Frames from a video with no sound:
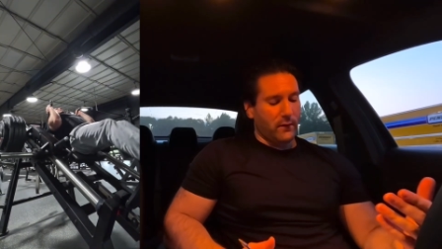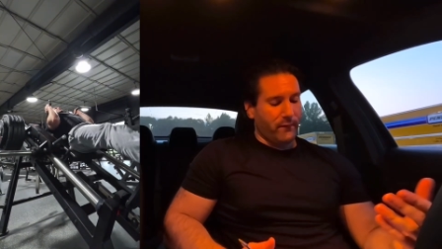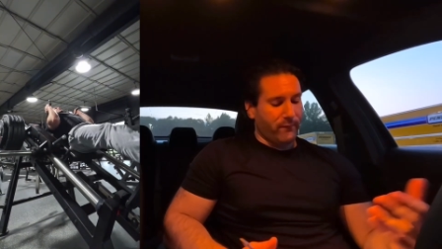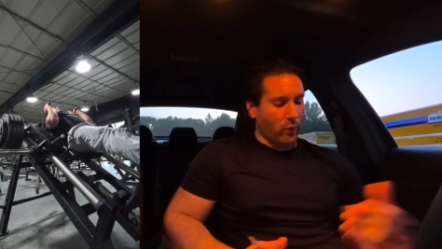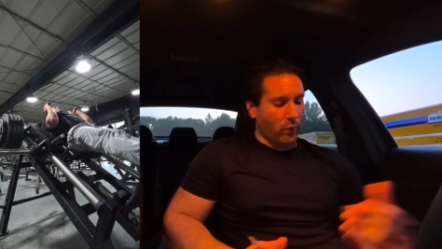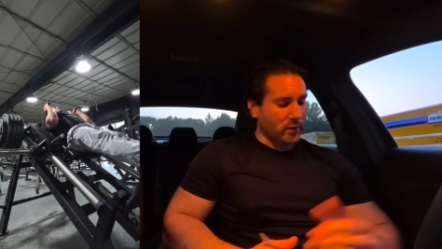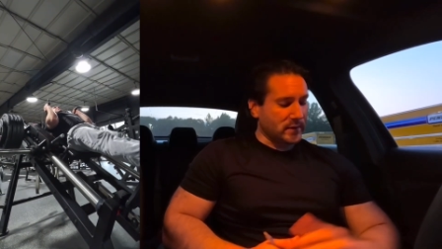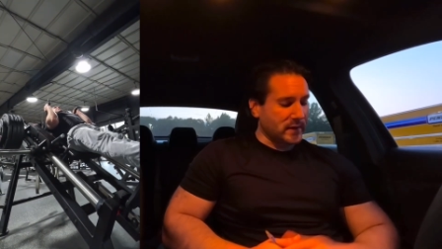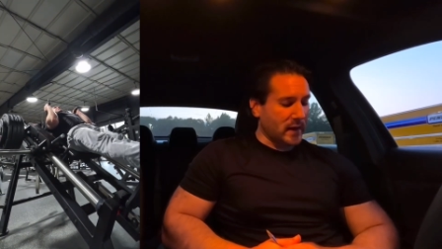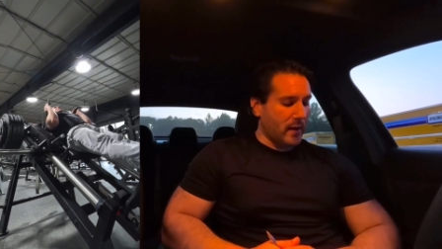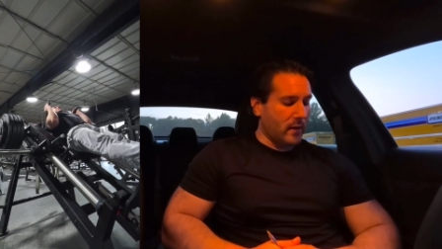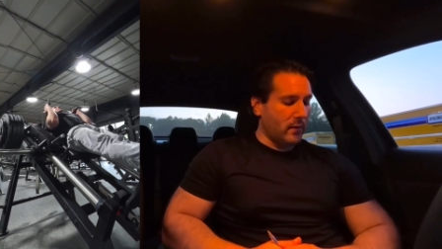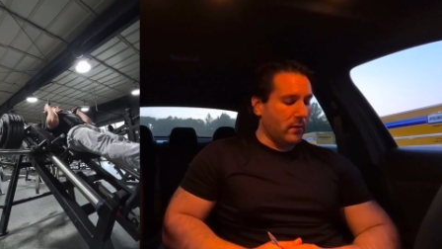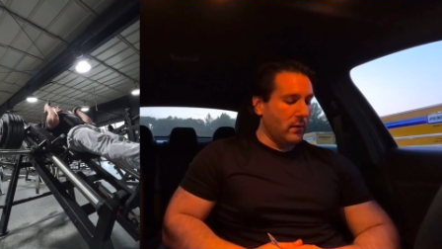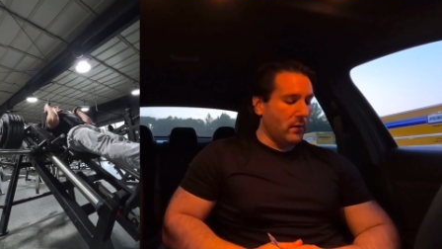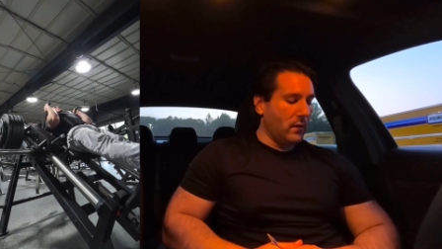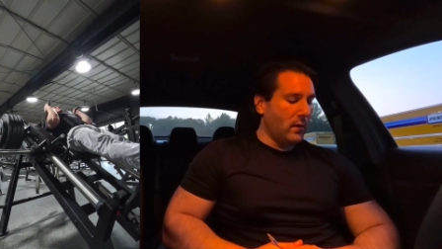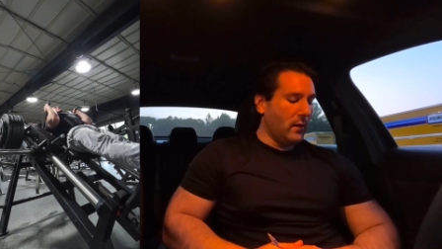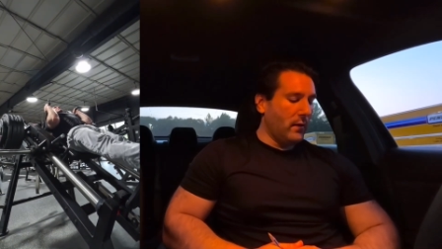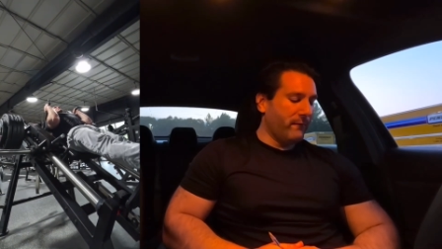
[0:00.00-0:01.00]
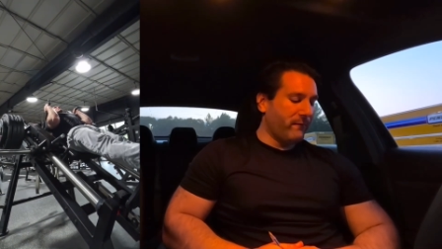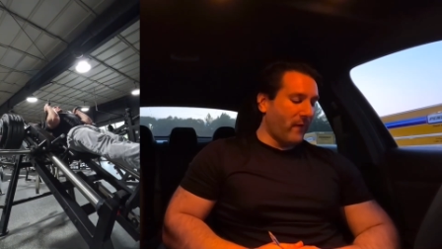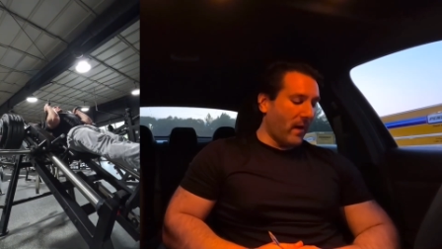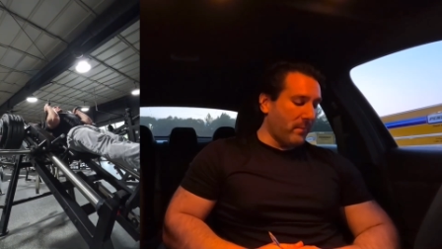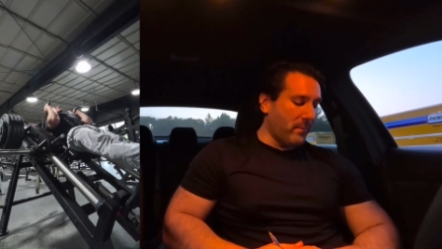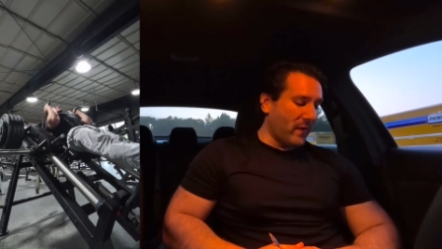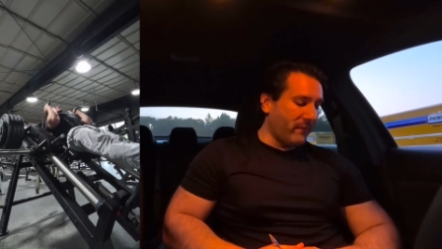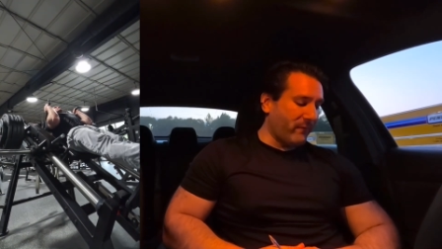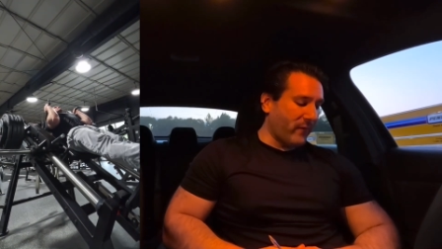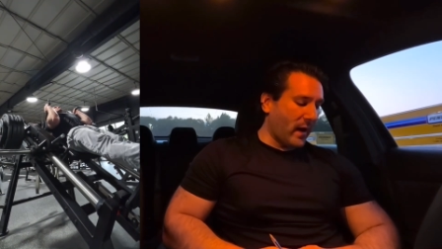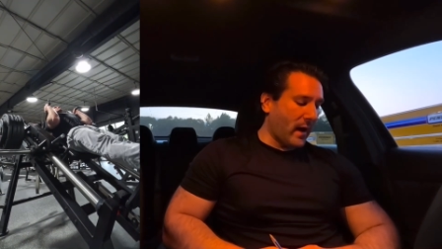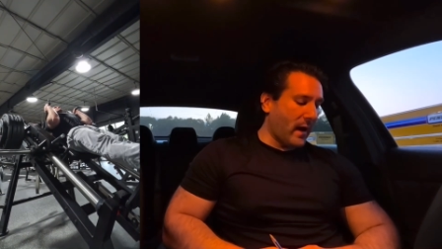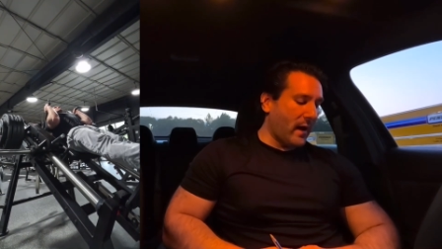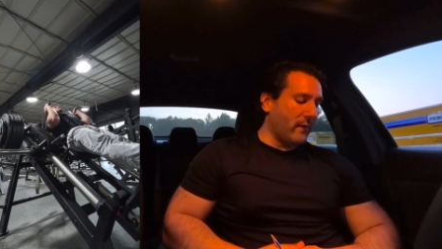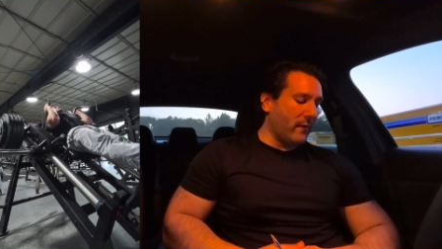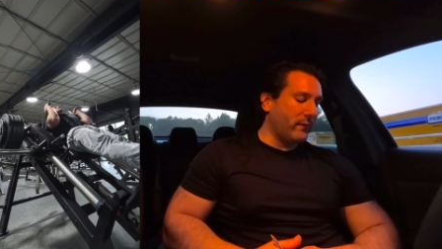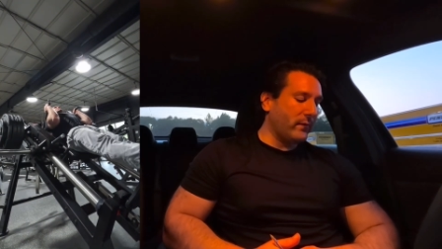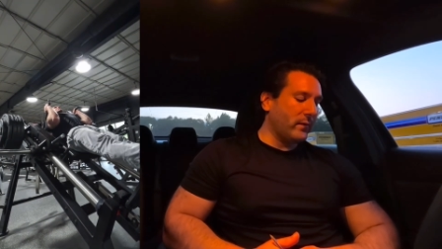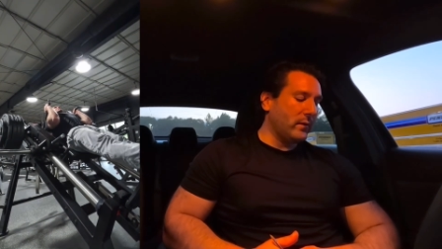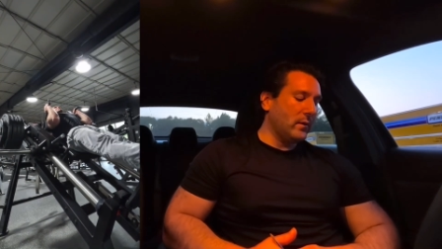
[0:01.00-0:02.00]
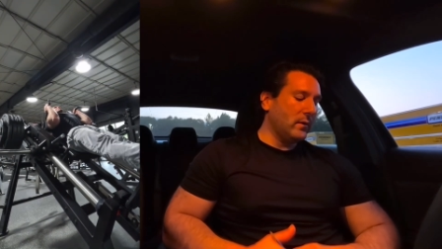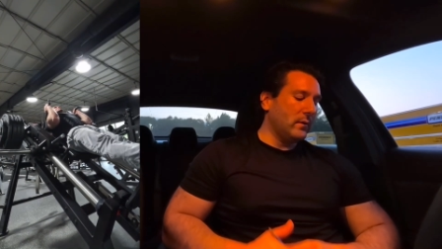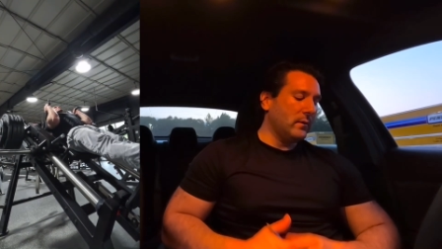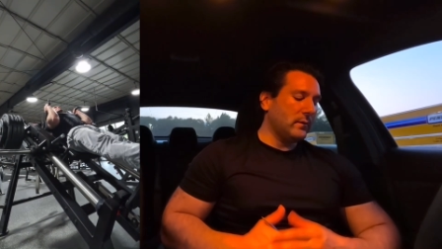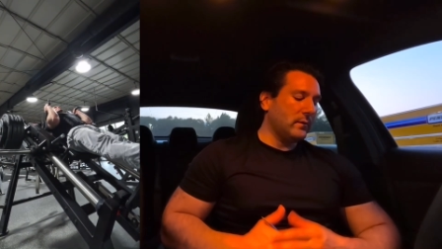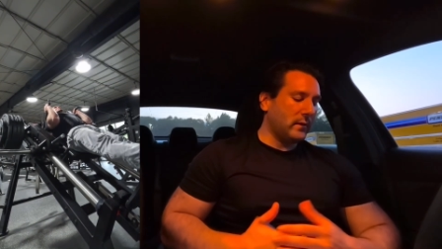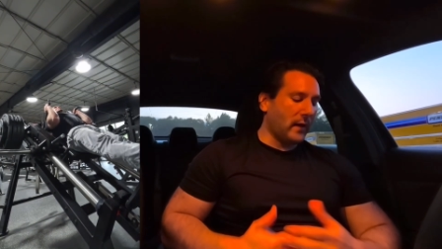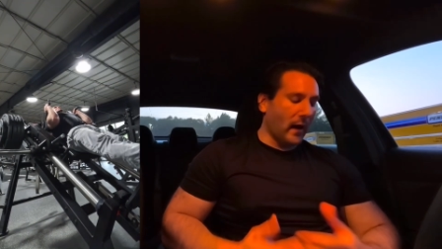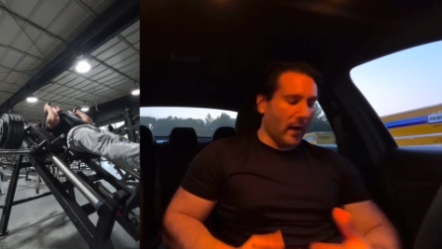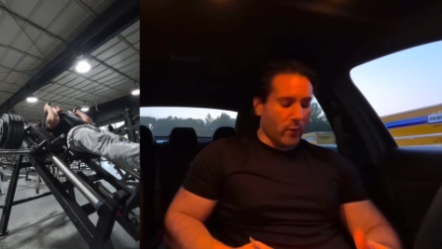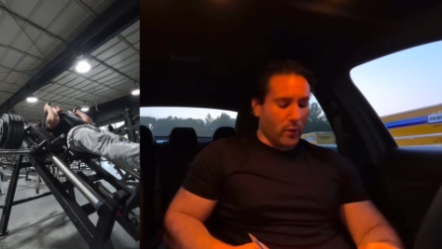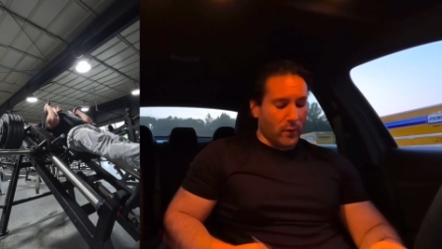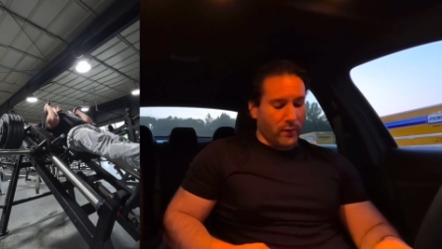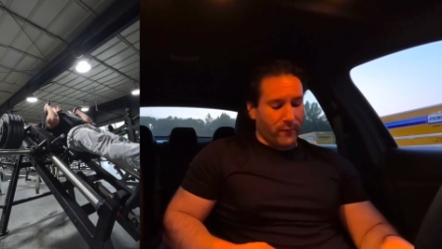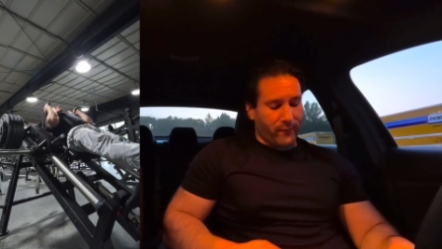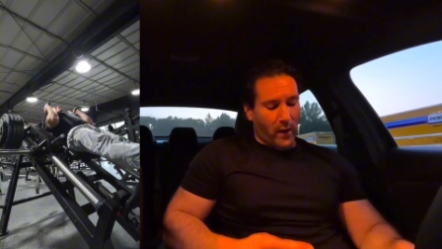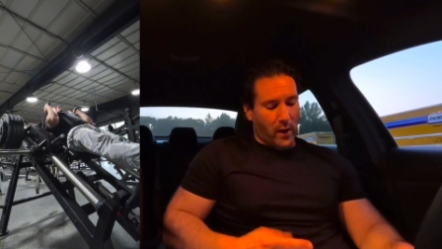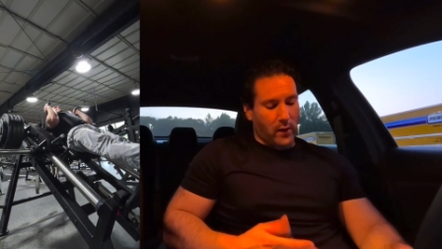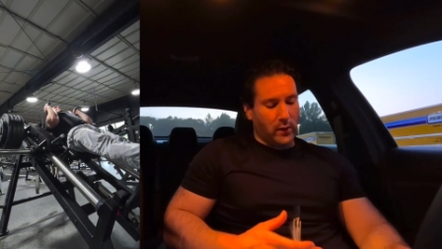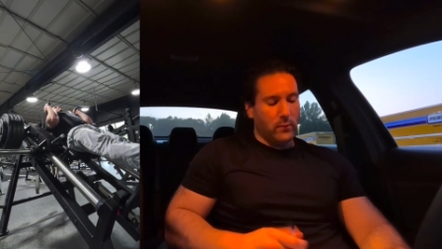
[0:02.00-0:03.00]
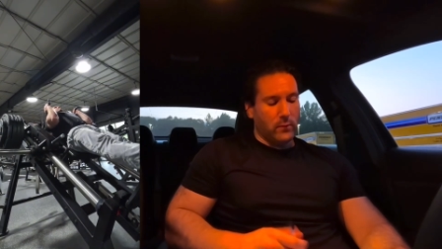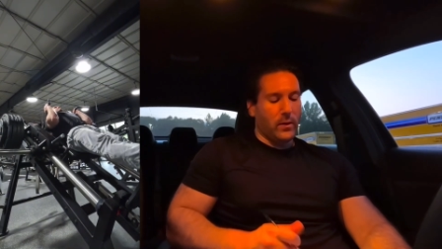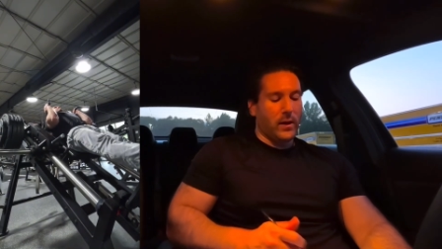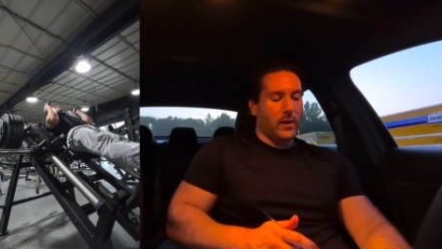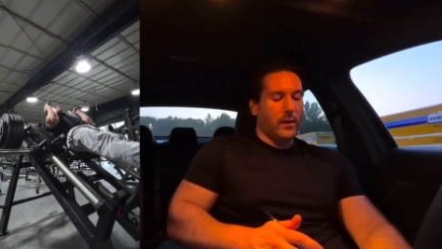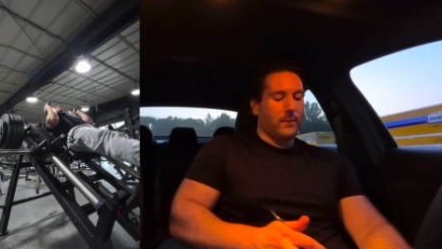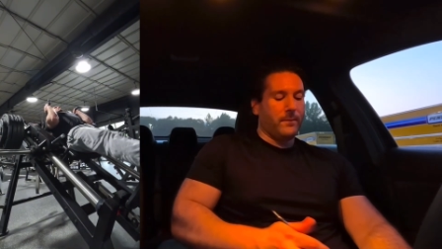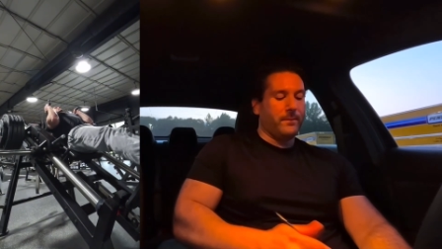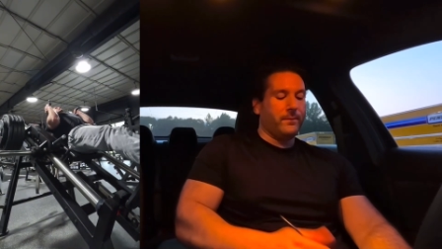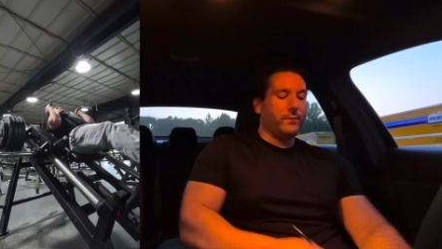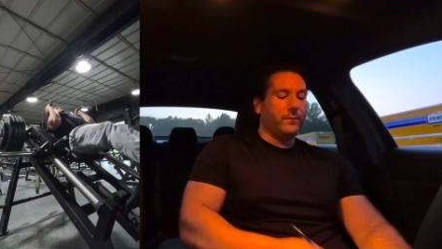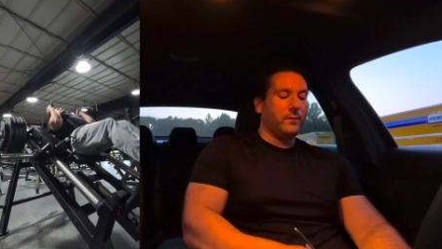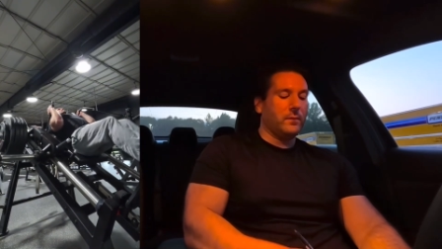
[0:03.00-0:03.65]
410, 5x5, got all the volume in.